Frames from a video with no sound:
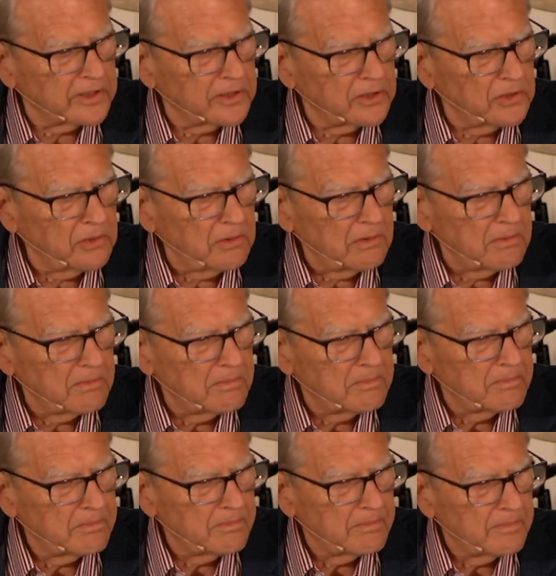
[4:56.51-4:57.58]
to do,
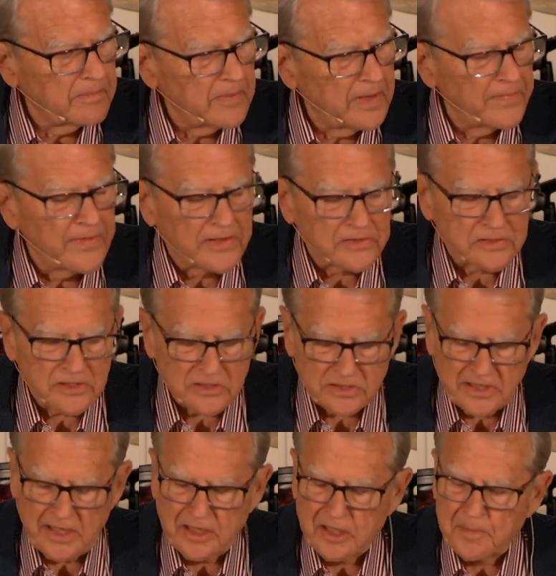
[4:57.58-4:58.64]
and that's to
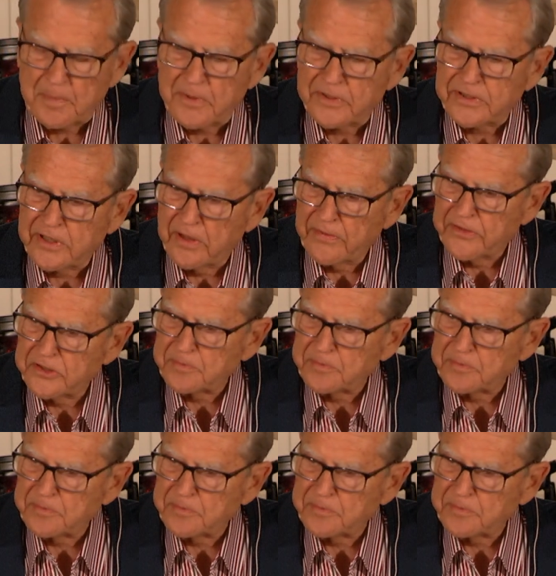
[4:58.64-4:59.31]
stand up and tell